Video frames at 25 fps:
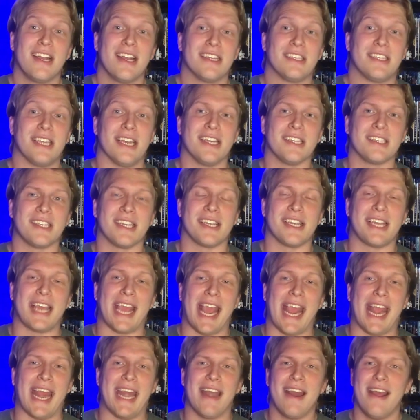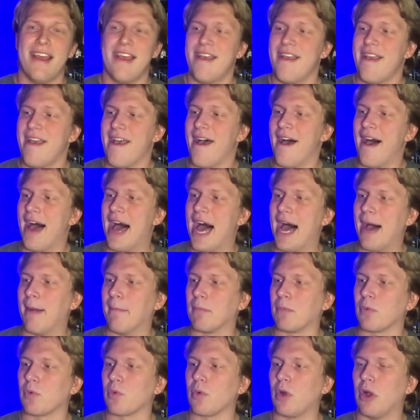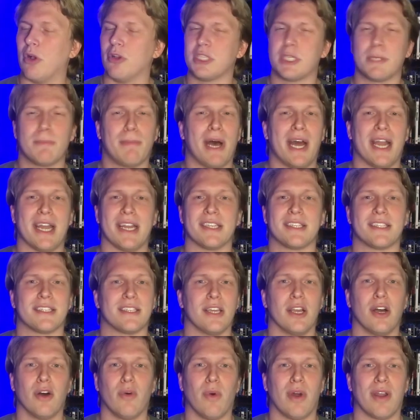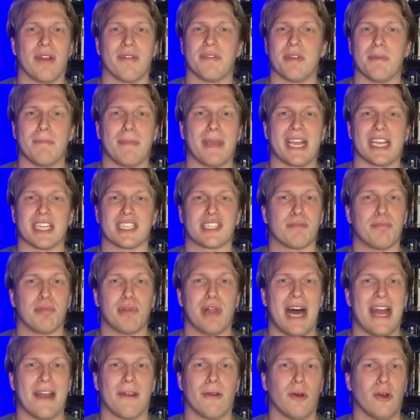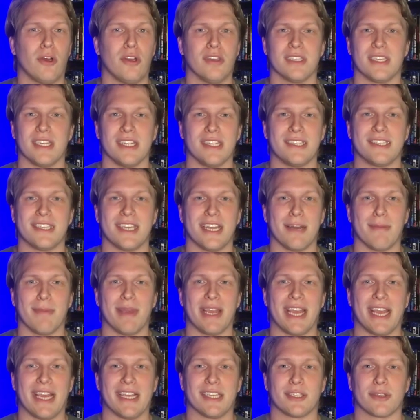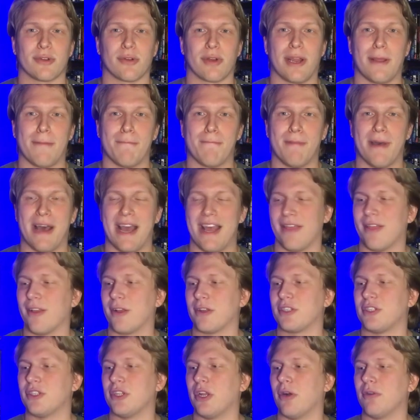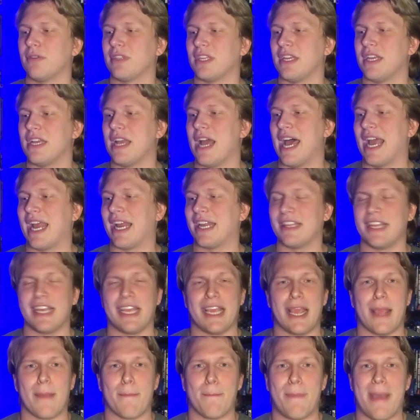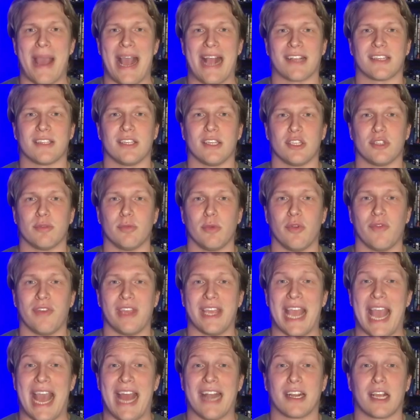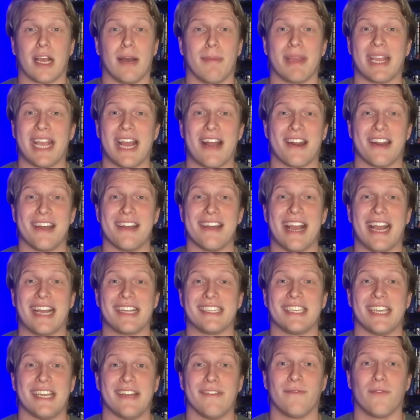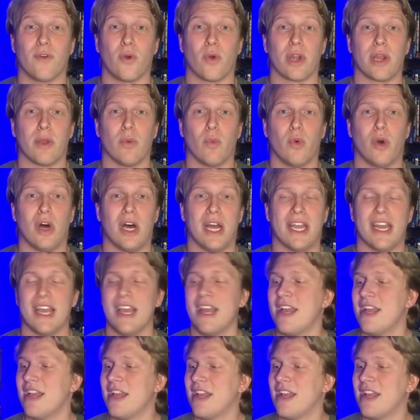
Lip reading: Citizen Kane. Rosebud is still one of the biggest plot holes in cinema history, but there's no denying the impact this movie had. Coming out in 1941,